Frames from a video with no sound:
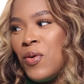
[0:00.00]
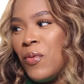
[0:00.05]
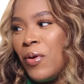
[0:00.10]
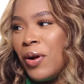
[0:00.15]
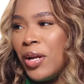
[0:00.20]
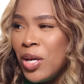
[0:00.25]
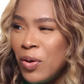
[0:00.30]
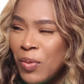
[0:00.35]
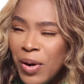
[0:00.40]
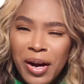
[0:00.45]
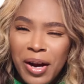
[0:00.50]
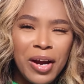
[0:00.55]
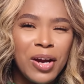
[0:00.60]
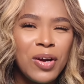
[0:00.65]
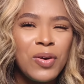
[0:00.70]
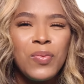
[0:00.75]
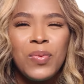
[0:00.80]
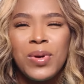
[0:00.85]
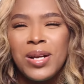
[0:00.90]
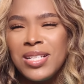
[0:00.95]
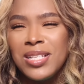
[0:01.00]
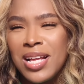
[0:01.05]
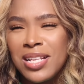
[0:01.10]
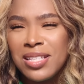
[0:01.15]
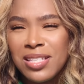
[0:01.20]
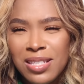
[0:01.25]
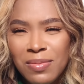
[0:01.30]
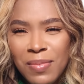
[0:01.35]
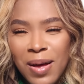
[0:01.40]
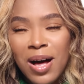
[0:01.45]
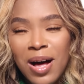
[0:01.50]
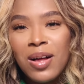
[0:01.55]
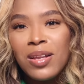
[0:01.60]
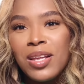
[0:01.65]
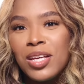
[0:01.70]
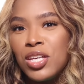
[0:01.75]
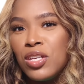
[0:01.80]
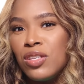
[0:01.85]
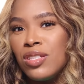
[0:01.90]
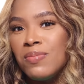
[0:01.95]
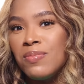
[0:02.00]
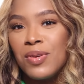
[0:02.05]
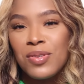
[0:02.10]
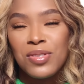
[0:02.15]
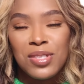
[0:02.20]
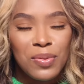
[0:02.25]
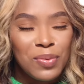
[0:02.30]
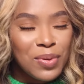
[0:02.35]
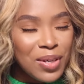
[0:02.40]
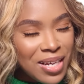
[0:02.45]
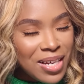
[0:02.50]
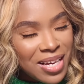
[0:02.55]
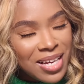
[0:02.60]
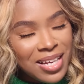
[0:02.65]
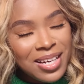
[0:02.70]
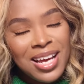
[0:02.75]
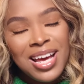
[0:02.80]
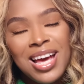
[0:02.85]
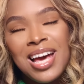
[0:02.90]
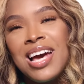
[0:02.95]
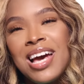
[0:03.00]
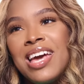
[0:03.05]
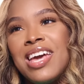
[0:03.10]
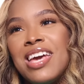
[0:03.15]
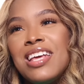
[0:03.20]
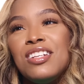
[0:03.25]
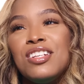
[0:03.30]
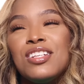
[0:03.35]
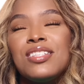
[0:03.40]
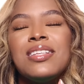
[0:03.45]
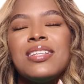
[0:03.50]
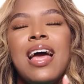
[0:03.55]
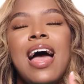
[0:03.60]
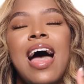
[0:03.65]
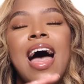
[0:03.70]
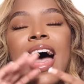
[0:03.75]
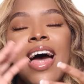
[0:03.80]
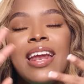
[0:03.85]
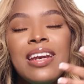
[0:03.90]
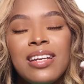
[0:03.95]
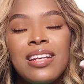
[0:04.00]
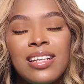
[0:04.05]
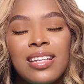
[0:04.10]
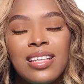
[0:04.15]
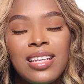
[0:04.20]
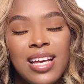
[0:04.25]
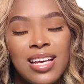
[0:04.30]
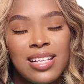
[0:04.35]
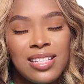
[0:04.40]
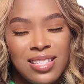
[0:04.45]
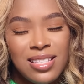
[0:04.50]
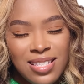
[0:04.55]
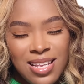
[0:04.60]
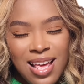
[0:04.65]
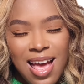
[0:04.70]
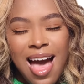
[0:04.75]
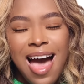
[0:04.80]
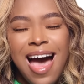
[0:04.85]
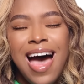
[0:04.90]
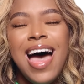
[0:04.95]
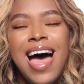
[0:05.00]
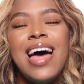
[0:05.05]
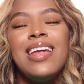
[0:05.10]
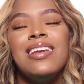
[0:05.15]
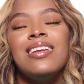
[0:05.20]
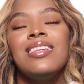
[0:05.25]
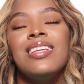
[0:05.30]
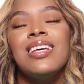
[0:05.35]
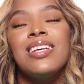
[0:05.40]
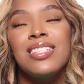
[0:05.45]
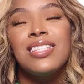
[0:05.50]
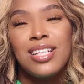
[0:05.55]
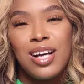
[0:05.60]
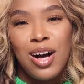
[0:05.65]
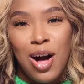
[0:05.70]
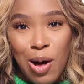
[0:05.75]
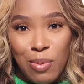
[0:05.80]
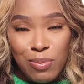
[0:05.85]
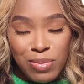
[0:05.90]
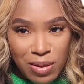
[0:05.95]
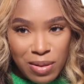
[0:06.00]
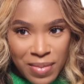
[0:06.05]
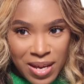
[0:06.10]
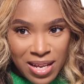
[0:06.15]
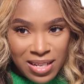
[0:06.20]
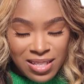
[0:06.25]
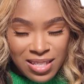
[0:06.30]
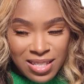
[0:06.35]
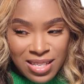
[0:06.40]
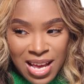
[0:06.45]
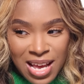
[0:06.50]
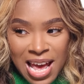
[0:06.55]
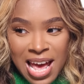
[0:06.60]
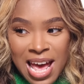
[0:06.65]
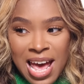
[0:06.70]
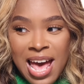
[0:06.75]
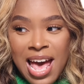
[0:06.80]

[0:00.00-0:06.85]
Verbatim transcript: What are you wearing? What does that smell? Like you smell so good just endless, endless compliments.